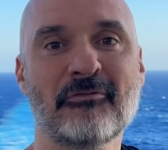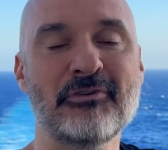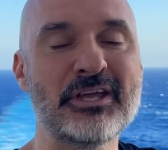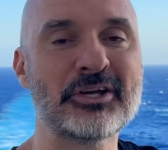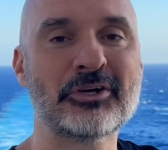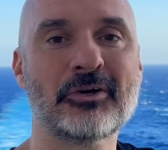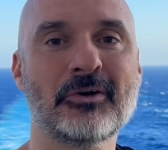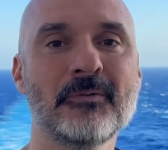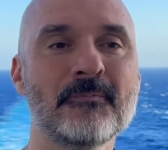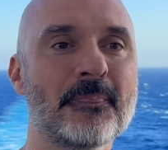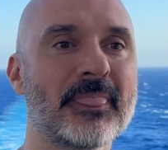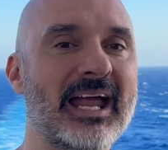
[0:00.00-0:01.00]
feel.
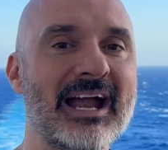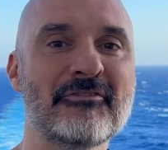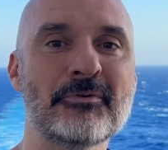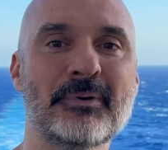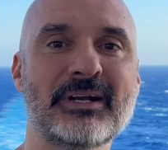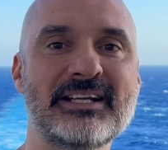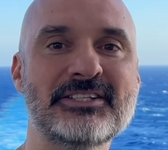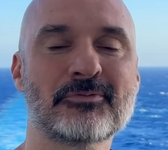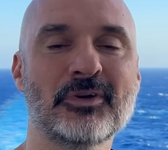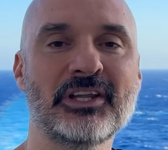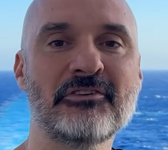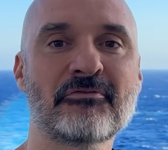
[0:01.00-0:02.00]
Everybody's
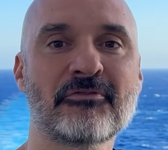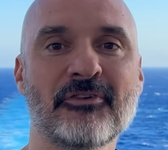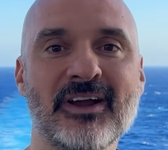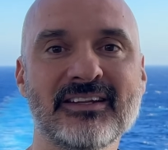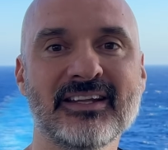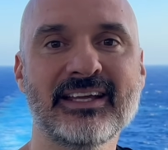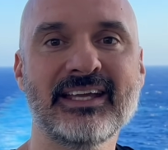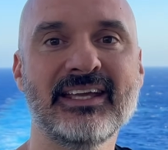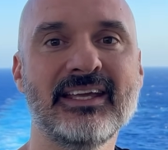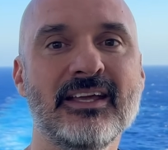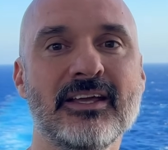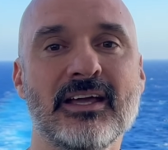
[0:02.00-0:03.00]
really
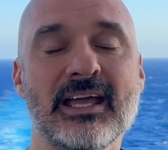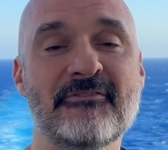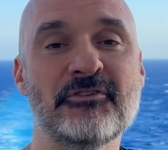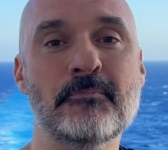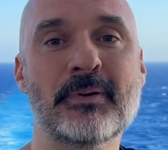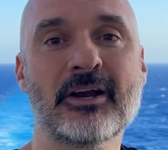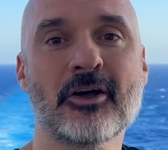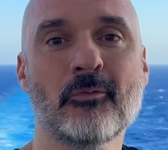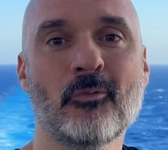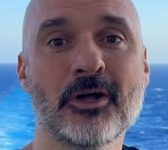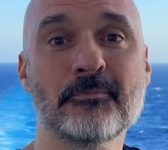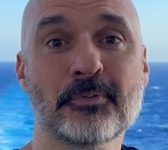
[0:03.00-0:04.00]
friendly. If you've been on
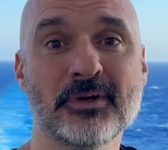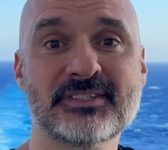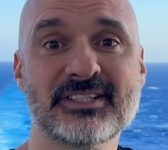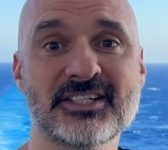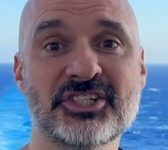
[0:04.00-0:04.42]
one Princess